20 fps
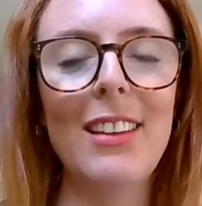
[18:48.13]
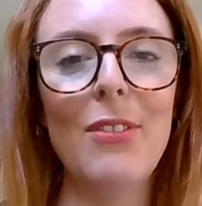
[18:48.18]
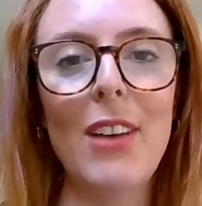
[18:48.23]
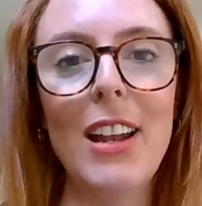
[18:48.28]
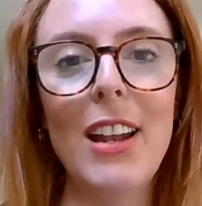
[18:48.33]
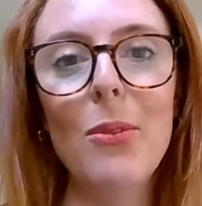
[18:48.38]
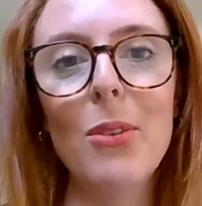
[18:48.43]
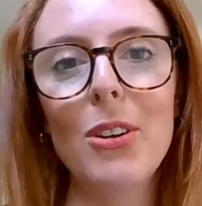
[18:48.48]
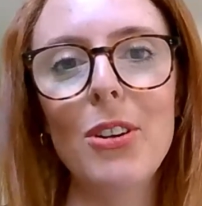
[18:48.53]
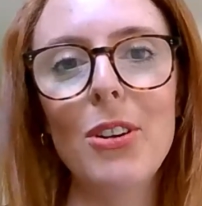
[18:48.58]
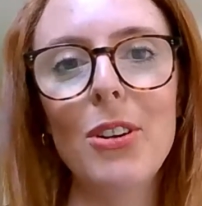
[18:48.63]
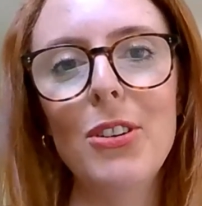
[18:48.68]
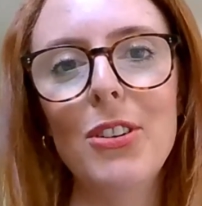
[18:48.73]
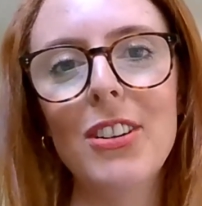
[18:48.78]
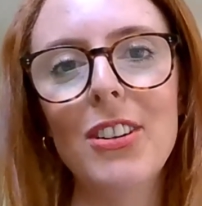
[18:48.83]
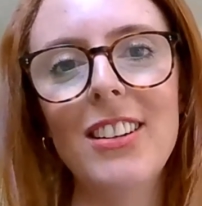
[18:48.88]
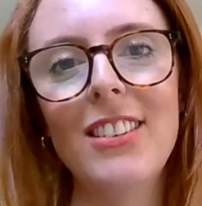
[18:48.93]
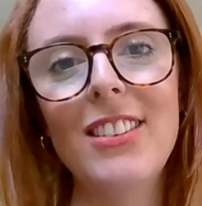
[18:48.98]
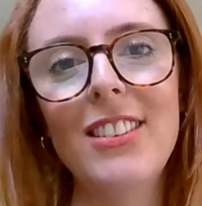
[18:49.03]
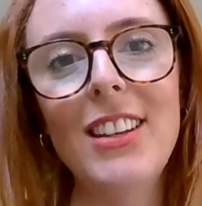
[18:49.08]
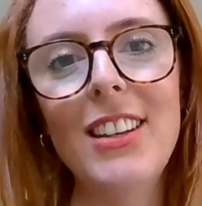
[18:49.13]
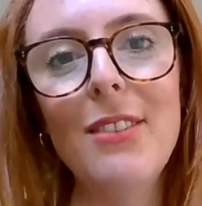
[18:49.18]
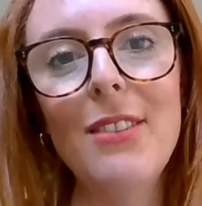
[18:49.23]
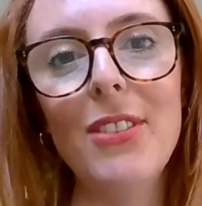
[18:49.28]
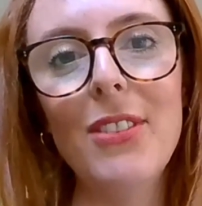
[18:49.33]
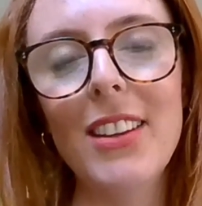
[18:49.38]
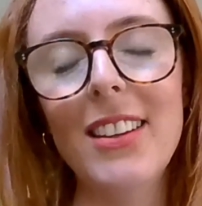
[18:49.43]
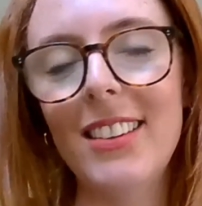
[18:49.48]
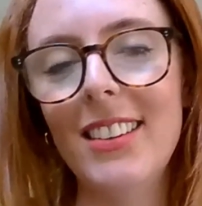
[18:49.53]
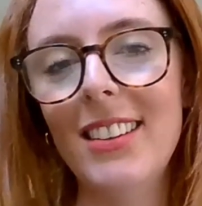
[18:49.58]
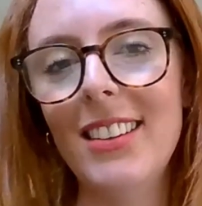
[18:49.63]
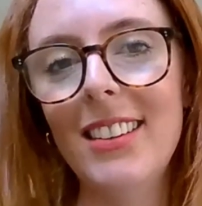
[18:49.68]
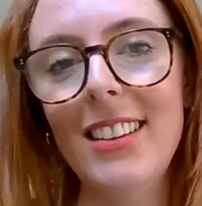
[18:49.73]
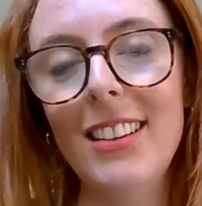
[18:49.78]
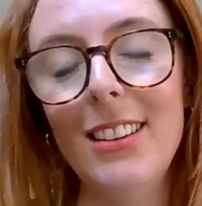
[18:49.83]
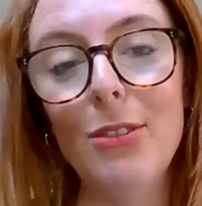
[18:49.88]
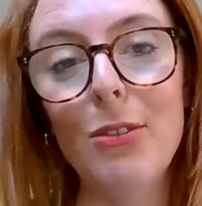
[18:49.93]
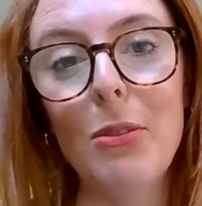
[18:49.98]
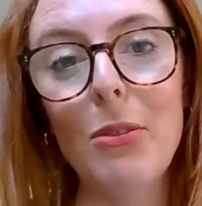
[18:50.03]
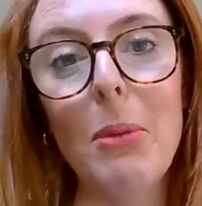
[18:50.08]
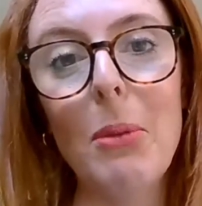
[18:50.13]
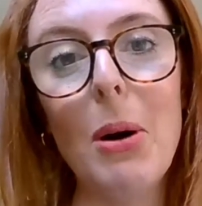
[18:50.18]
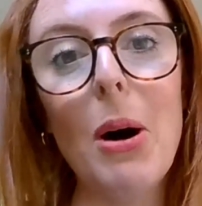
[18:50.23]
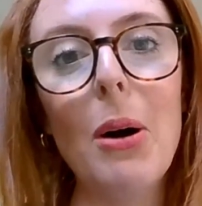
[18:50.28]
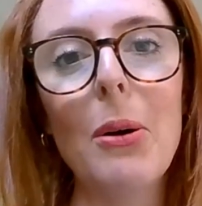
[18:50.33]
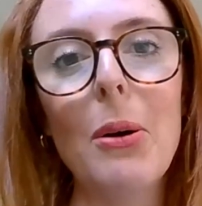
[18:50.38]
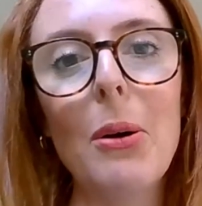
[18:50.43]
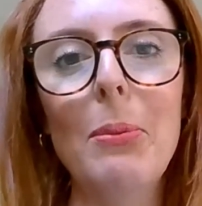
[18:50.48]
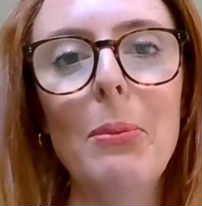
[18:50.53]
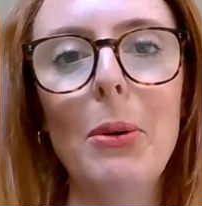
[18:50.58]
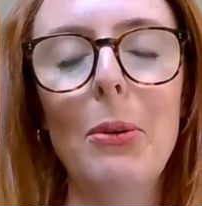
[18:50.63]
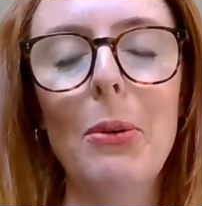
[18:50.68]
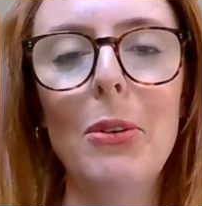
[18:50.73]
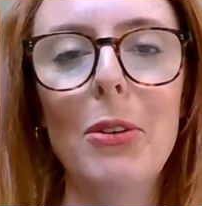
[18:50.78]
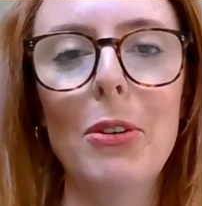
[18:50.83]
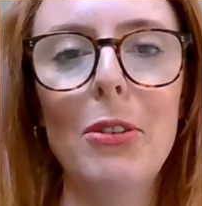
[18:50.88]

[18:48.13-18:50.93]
if anyone who can achieve this is remarkable,